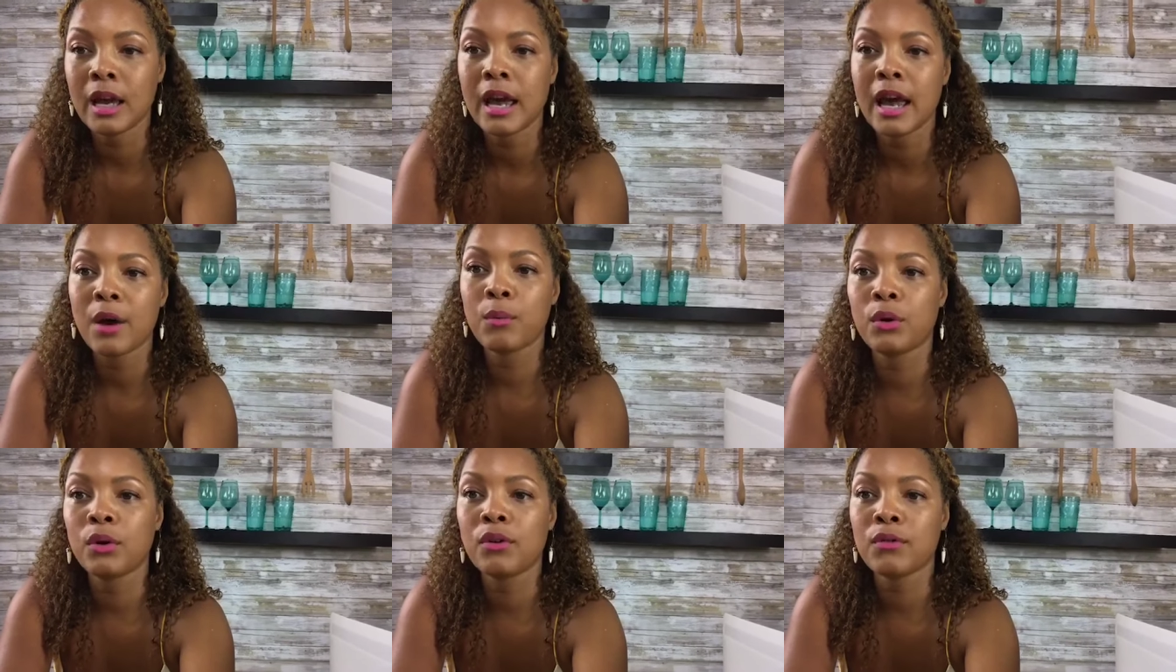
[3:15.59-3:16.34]
And
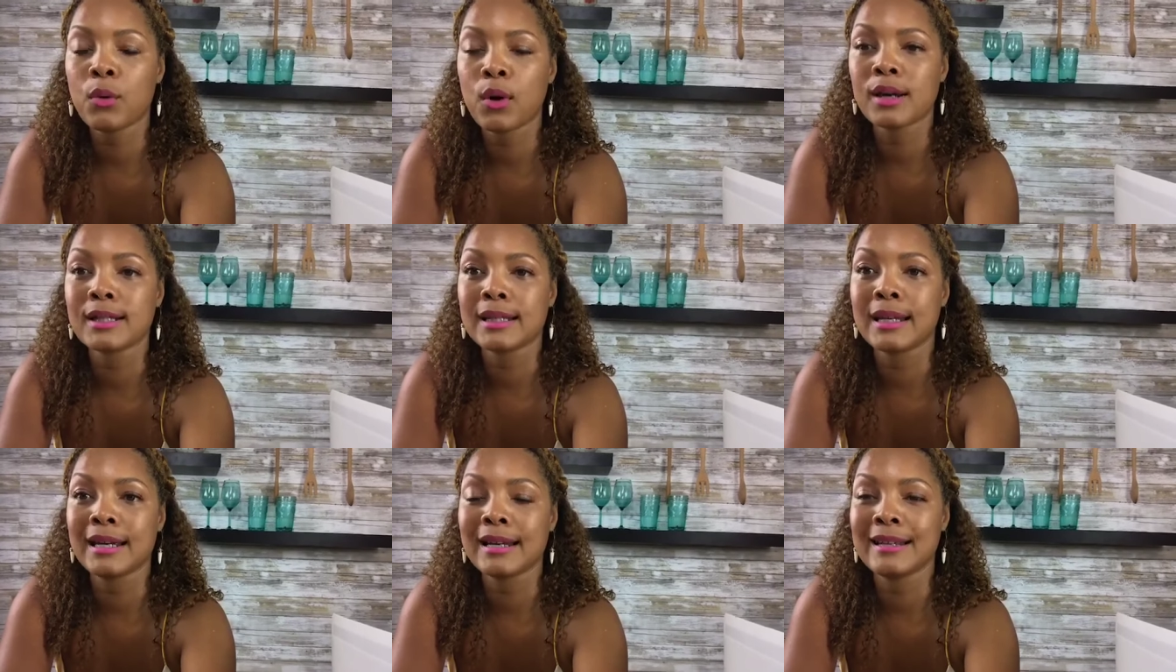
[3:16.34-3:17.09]
we'll, of course,
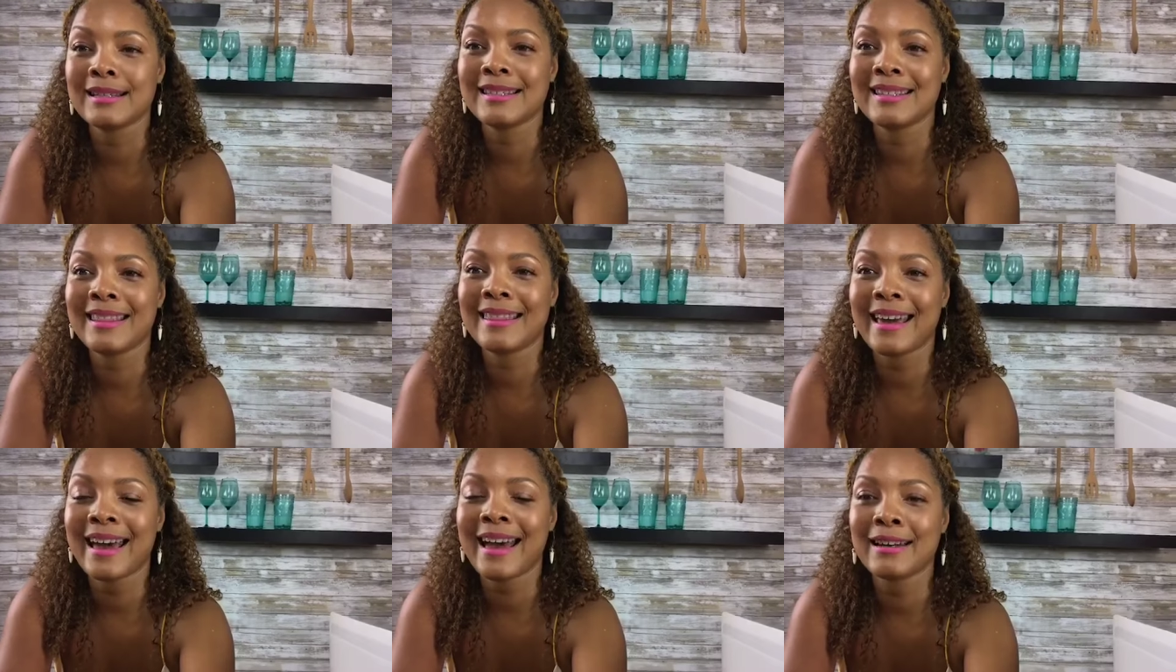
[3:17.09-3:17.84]
get into
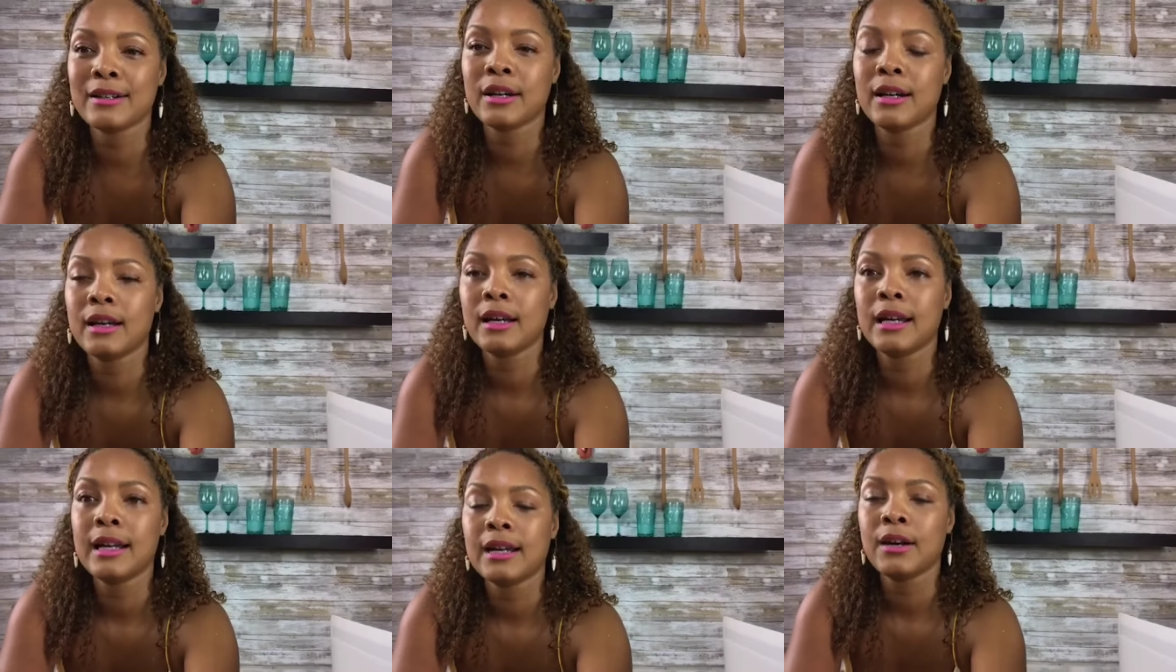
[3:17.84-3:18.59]
that
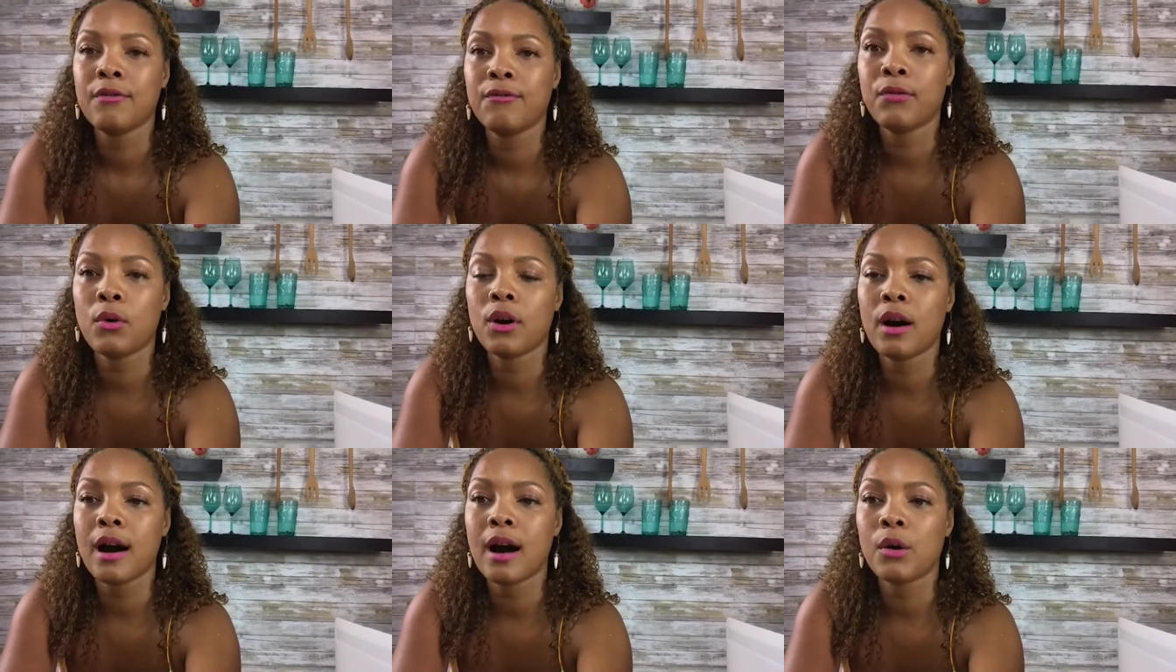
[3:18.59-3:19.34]
for
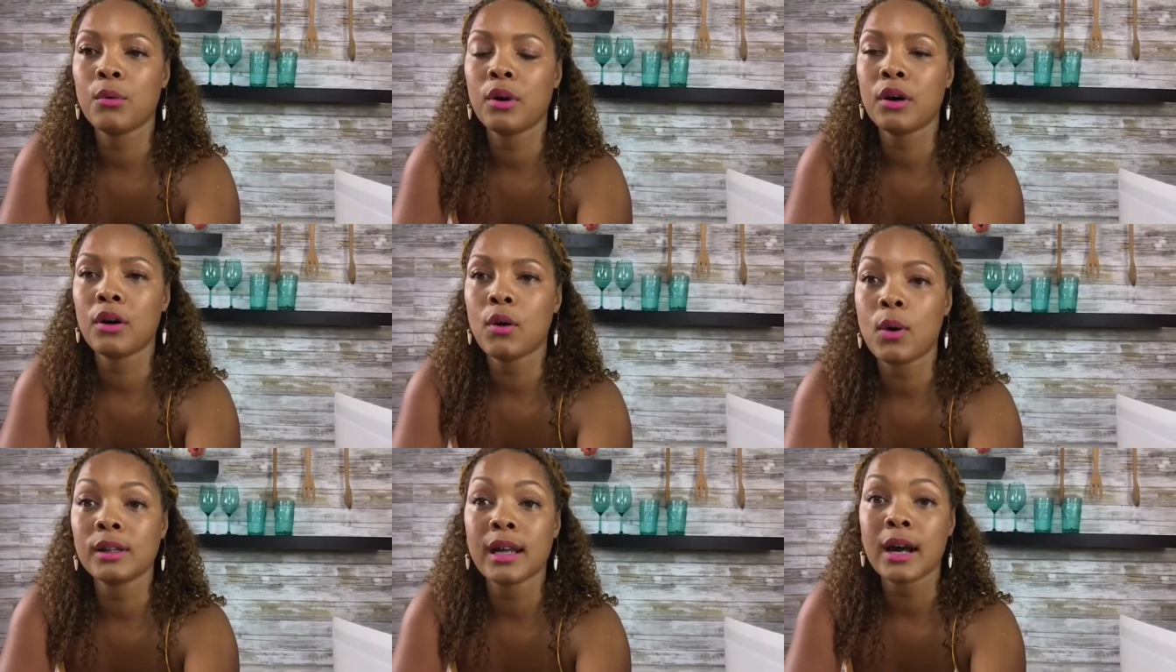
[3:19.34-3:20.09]
our
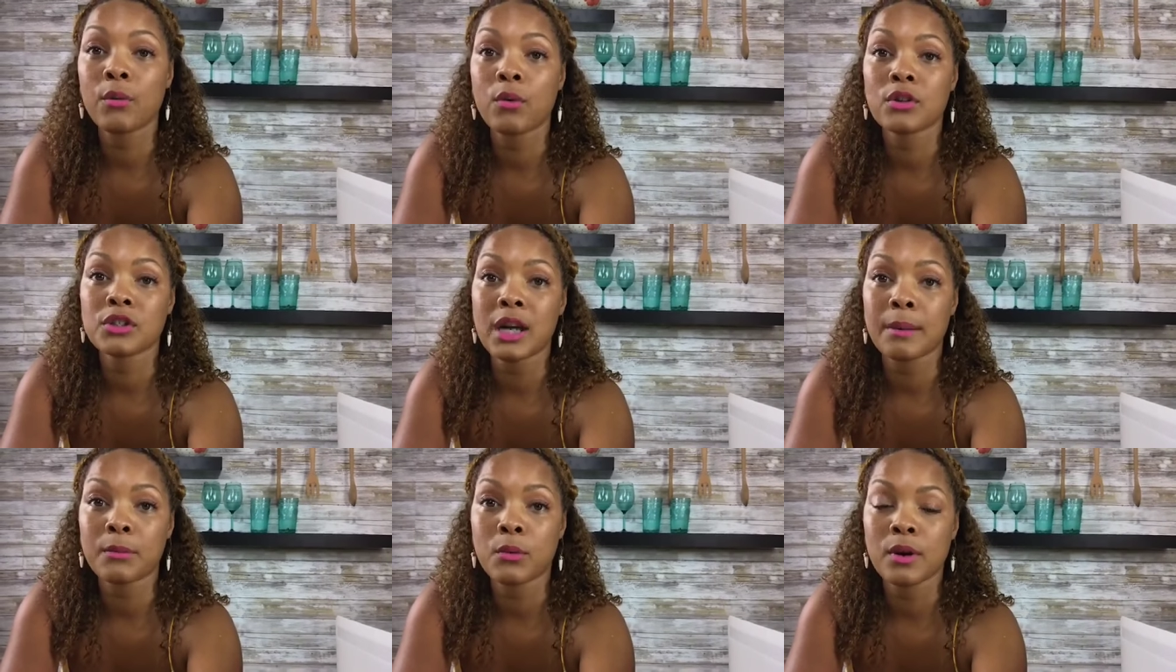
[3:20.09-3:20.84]
online
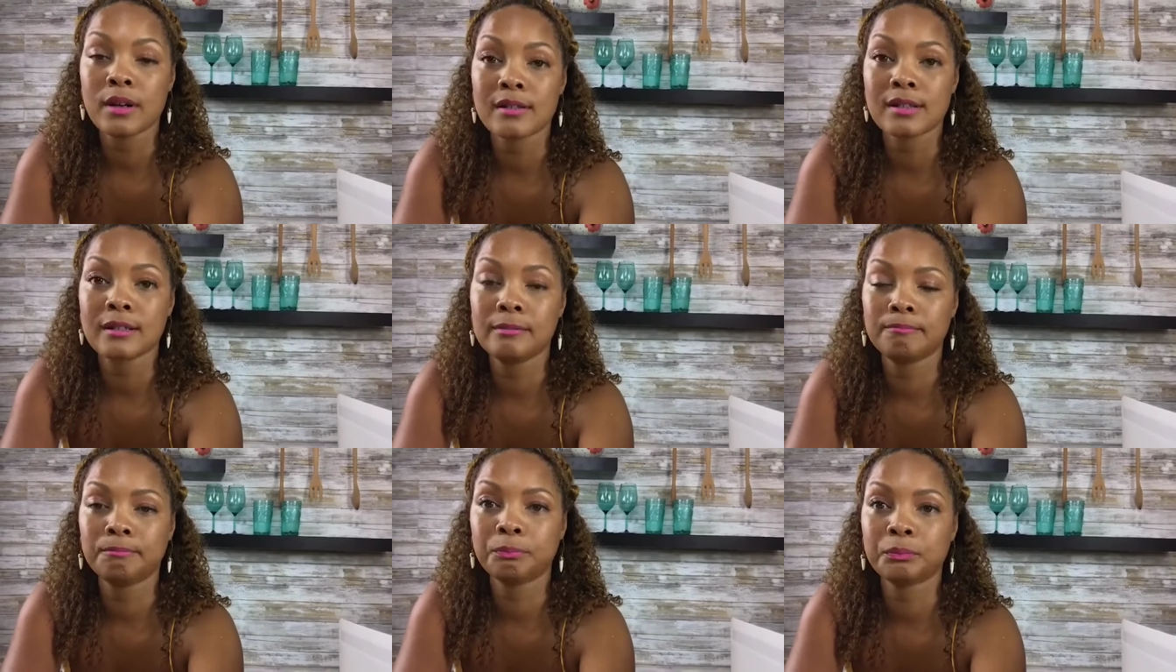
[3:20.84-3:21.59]
workshop course
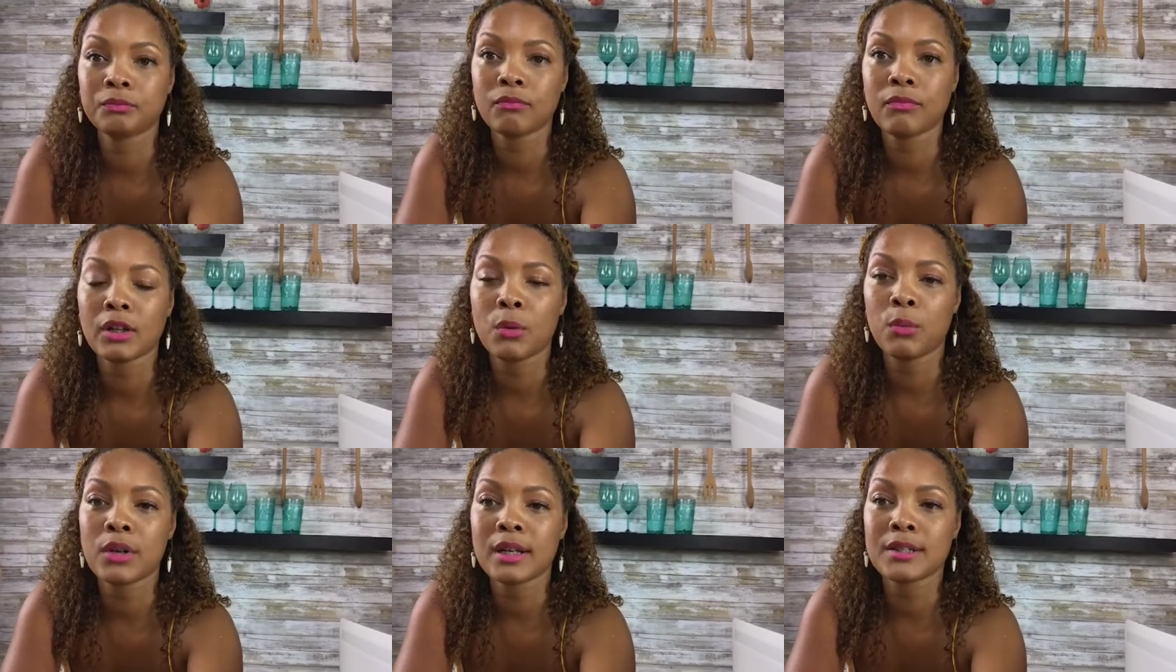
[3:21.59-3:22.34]

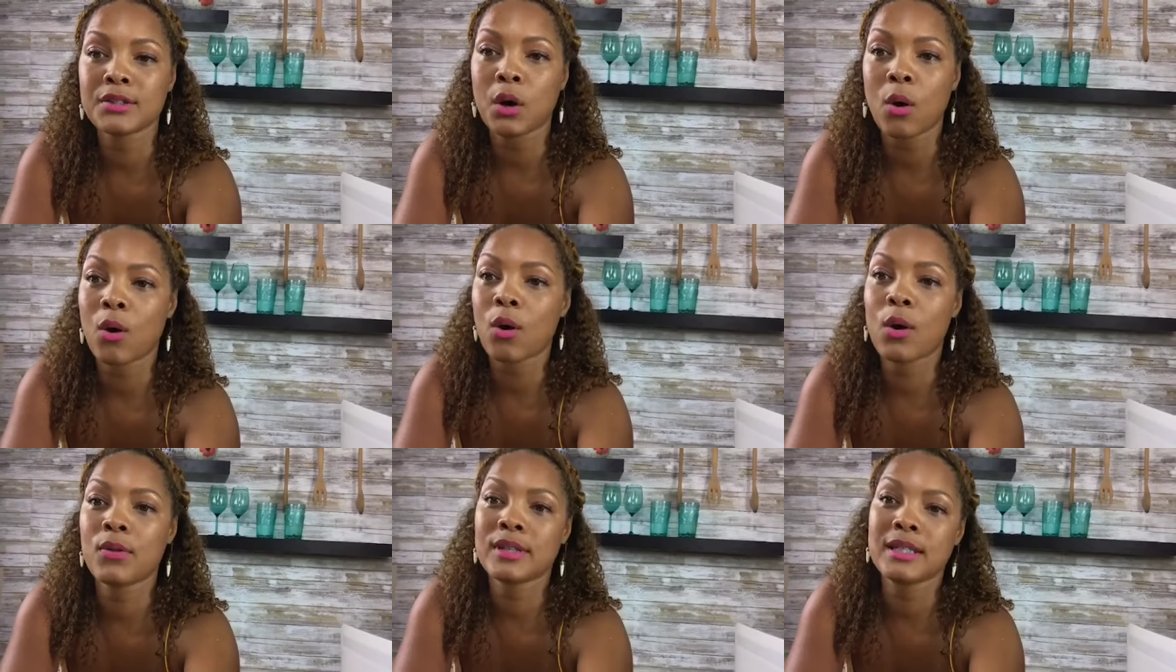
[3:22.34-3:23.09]
we'll get into
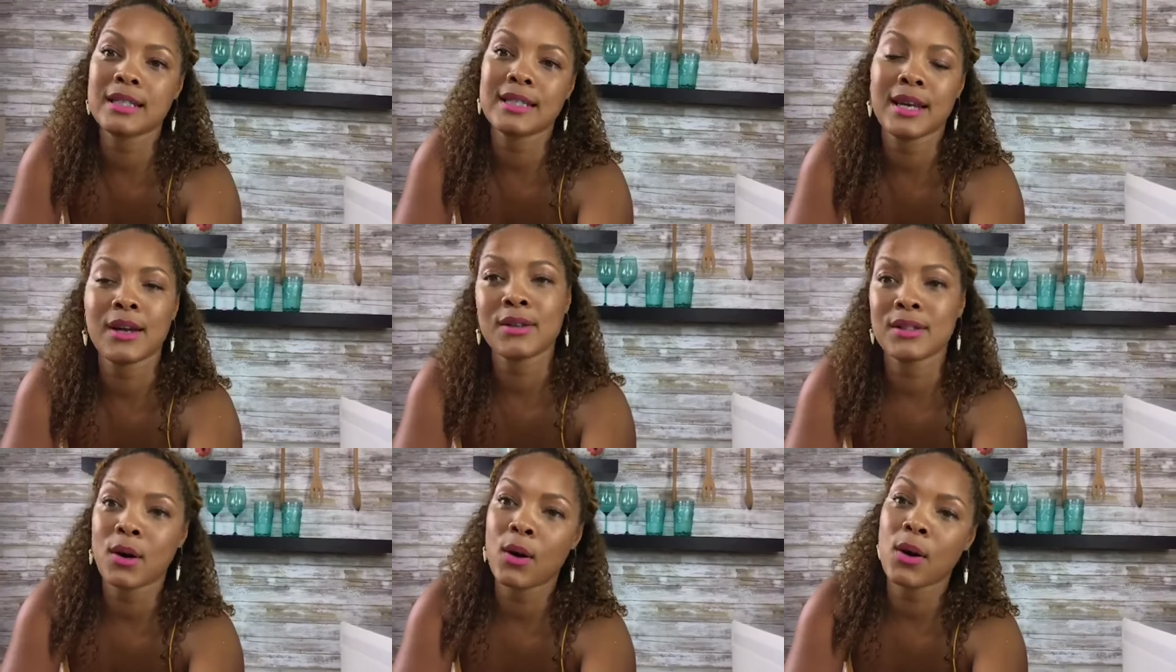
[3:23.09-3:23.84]
all the details,
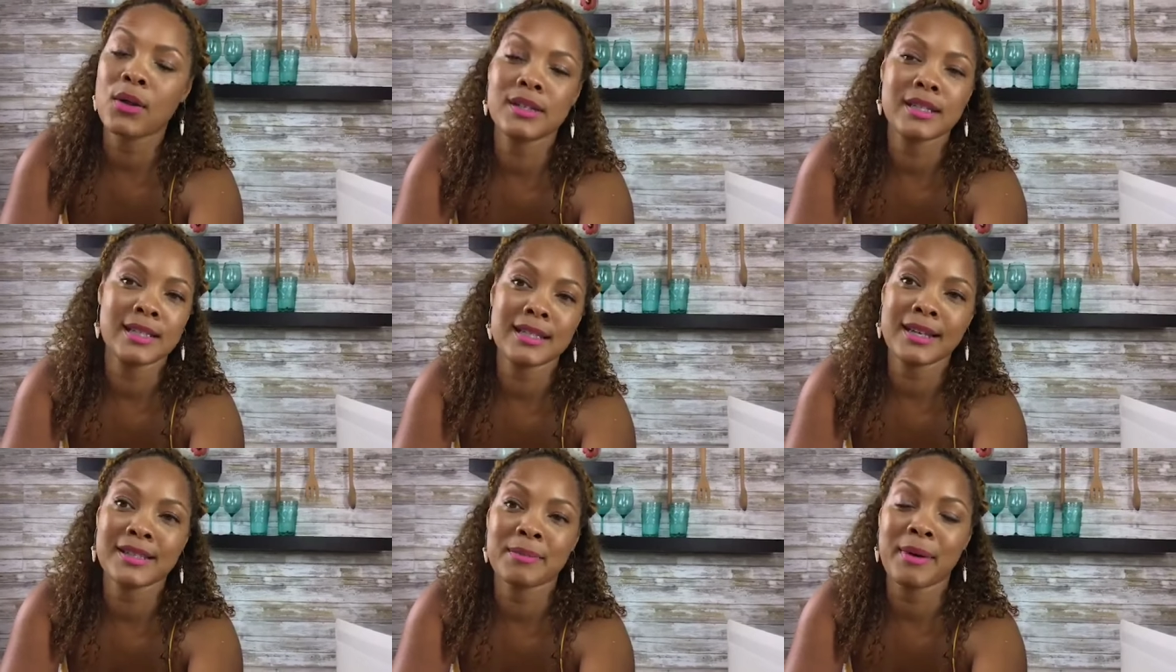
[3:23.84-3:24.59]
all the
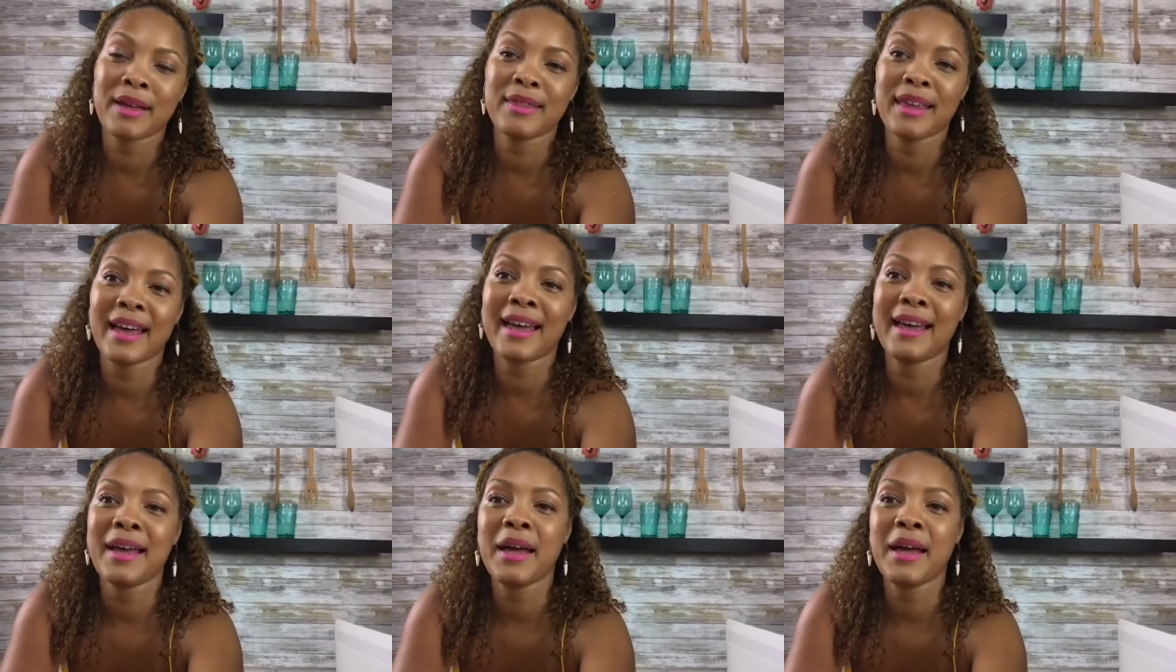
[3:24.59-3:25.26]
details about that.